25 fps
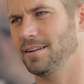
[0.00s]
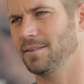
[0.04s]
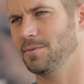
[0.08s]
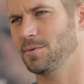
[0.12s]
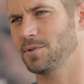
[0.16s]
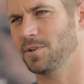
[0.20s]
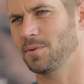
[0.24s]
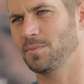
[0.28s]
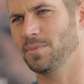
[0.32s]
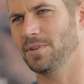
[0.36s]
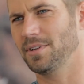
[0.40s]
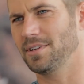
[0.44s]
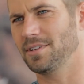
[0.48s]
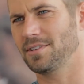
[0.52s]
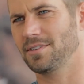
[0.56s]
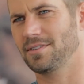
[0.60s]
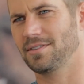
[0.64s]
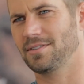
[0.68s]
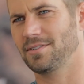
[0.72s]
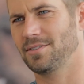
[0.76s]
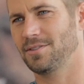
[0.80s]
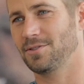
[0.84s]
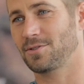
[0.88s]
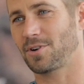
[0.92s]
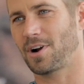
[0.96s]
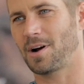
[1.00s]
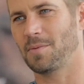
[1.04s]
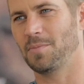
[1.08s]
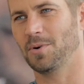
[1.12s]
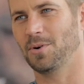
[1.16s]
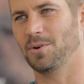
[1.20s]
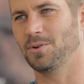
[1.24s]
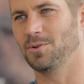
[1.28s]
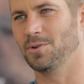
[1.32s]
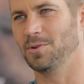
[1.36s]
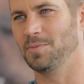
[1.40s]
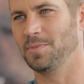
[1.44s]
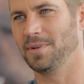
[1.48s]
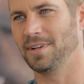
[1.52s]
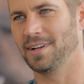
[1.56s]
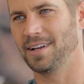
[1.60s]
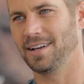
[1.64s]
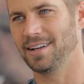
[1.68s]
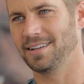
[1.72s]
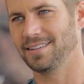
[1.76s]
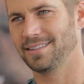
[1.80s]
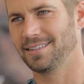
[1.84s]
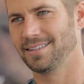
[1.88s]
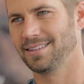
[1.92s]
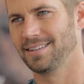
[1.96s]
Someplace tropical would be
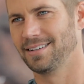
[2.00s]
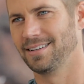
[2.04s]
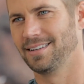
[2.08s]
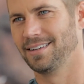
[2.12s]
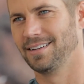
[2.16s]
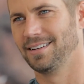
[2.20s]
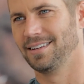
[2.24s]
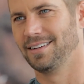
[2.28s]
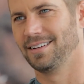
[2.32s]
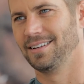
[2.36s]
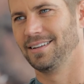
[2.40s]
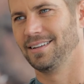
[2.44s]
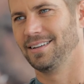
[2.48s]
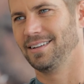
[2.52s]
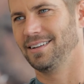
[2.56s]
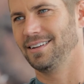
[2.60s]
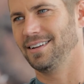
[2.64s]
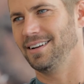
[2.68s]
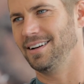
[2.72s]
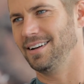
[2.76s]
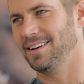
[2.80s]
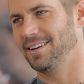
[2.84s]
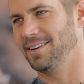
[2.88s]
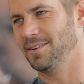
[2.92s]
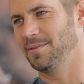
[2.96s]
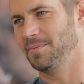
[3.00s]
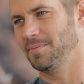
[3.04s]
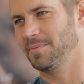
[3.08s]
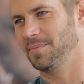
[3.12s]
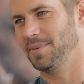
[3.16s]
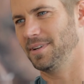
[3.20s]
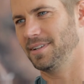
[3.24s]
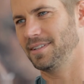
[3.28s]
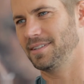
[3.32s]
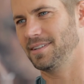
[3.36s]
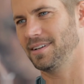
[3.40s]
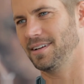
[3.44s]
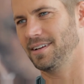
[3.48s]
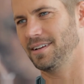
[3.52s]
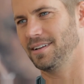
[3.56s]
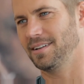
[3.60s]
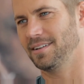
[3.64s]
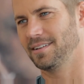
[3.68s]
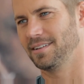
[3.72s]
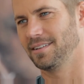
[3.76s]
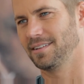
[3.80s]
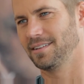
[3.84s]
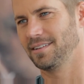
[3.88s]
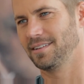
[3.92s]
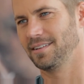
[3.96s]
nice.
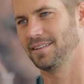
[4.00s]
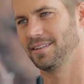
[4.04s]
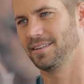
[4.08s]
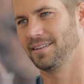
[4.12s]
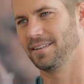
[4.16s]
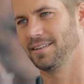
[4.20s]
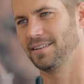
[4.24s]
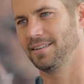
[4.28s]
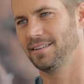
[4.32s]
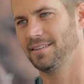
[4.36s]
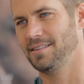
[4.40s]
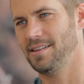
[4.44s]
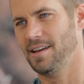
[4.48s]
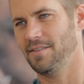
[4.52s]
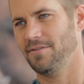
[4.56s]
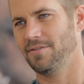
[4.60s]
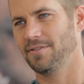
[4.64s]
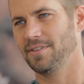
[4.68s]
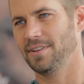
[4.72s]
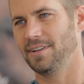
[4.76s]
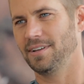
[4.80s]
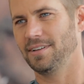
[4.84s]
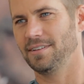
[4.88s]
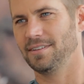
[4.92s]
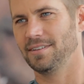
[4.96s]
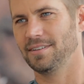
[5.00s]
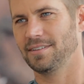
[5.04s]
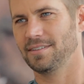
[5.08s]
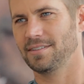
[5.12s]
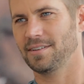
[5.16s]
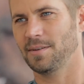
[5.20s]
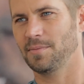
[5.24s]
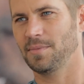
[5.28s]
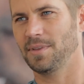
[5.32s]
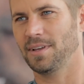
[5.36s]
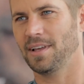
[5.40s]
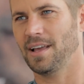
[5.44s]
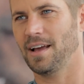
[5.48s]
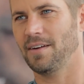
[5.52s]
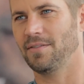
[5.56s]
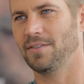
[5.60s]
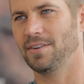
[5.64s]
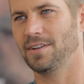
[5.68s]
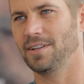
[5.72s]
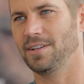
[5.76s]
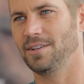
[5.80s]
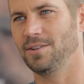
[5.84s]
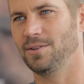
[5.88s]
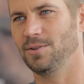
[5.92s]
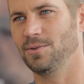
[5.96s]
But definitely something
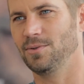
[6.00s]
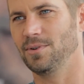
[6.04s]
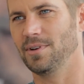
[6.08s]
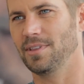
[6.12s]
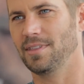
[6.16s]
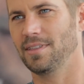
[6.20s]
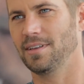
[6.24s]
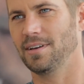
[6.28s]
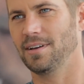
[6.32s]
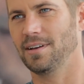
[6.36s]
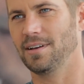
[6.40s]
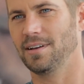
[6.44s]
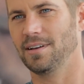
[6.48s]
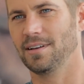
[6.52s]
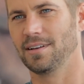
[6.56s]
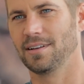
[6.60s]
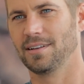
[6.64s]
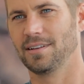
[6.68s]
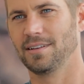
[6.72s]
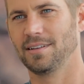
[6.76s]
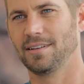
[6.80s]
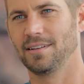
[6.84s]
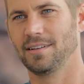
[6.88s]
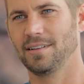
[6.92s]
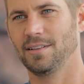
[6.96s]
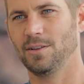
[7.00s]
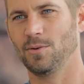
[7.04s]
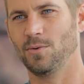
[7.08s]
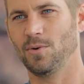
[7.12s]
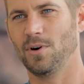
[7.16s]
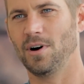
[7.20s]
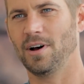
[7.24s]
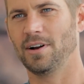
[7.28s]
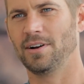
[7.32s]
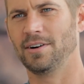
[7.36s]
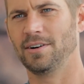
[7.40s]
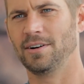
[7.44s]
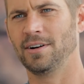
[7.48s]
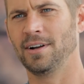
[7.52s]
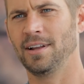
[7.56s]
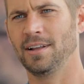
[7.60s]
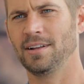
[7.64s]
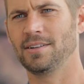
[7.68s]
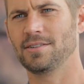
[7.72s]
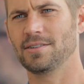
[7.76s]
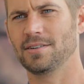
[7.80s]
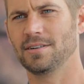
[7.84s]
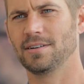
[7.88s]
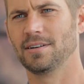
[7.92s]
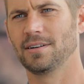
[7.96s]
having to do with the water and
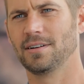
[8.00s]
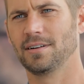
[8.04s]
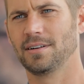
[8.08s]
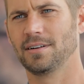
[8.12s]
nature.